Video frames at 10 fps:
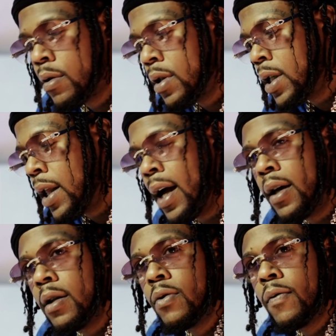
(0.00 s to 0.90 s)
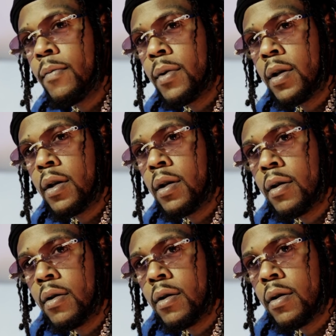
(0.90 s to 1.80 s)
It's a lot, you feel me?
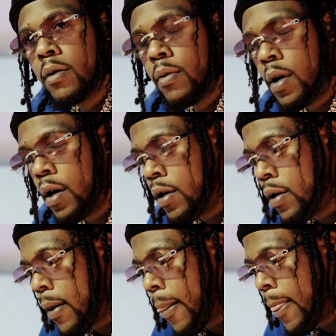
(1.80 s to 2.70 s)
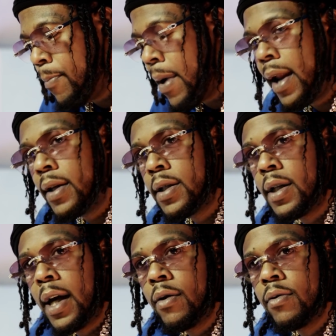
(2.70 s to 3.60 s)
Uh,
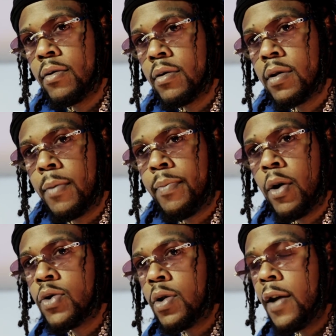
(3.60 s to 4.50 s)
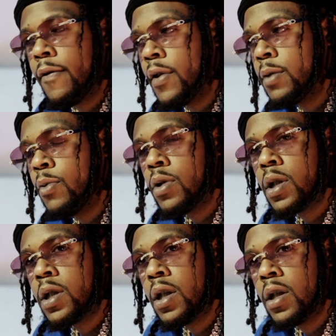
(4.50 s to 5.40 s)
balancing out the personal life and this music.